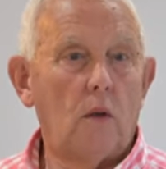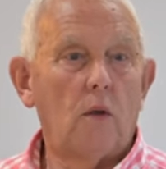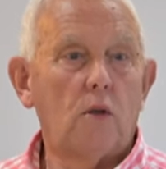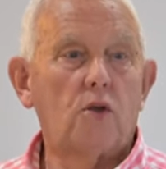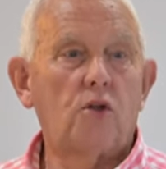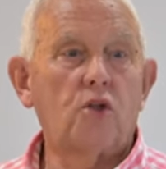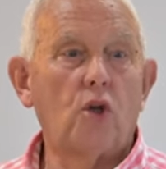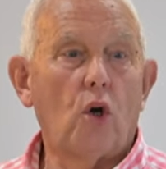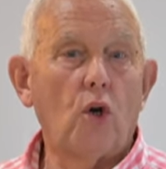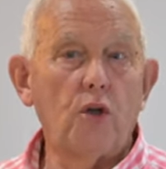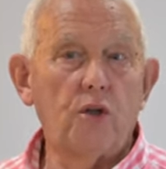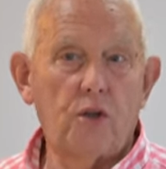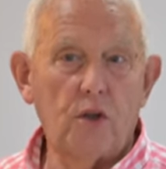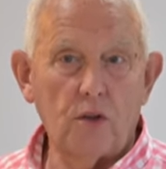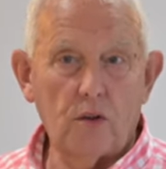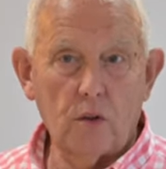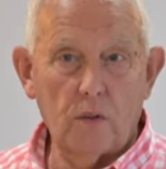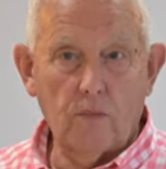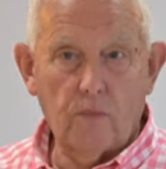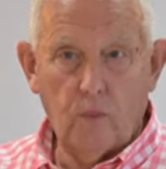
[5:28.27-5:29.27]

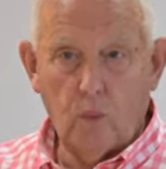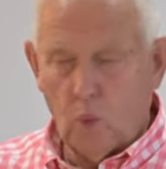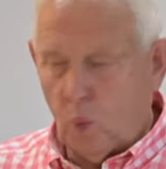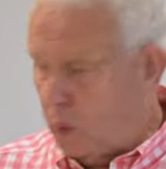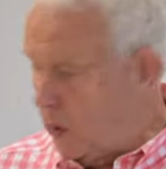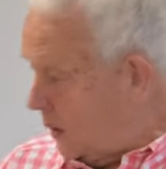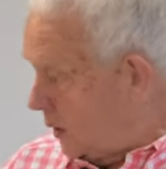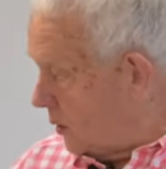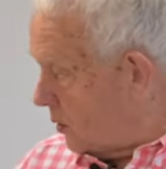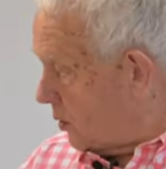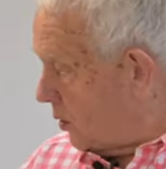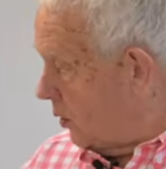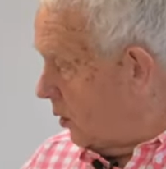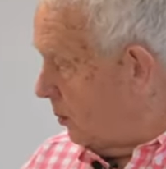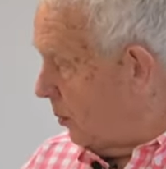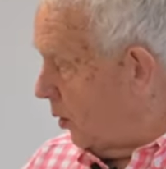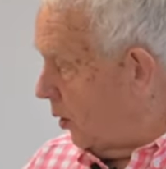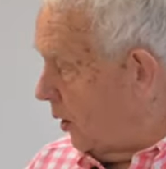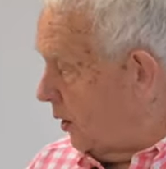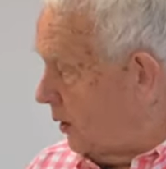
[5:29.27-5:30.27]
sizes of wind
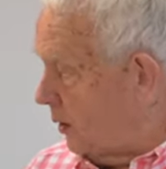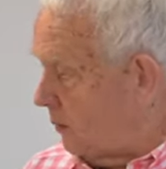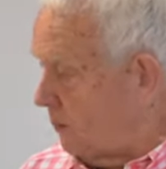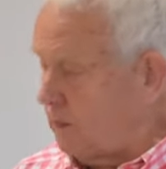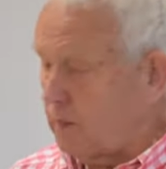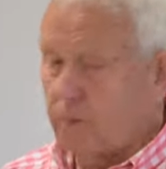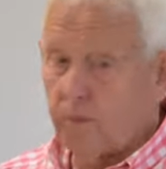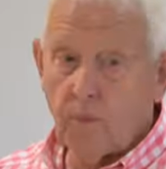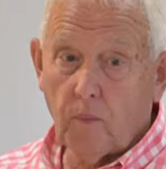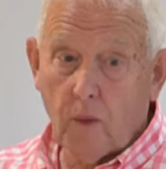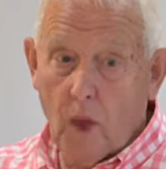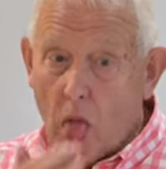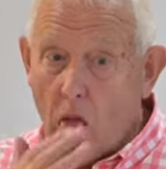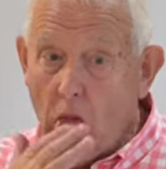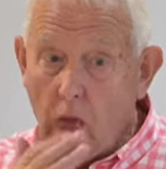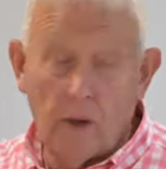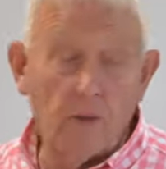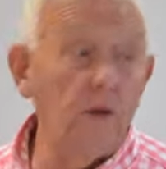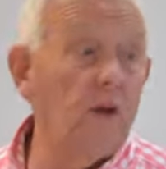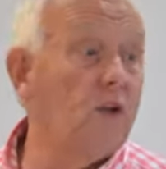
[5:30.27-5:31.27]
turbine
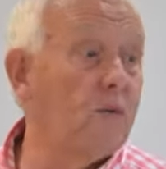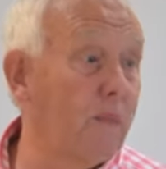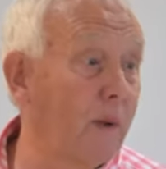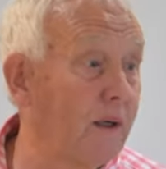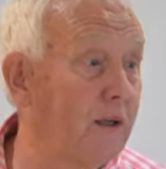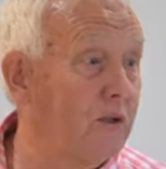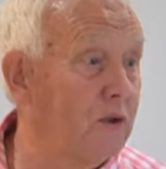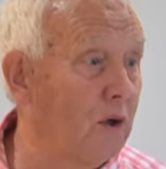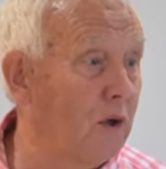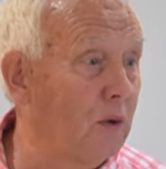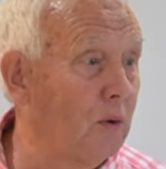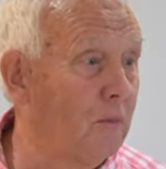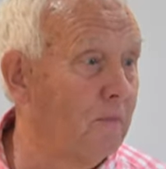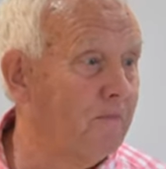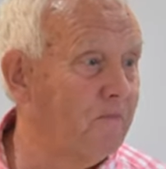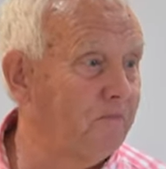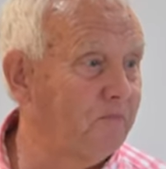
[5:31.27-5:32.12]
is political.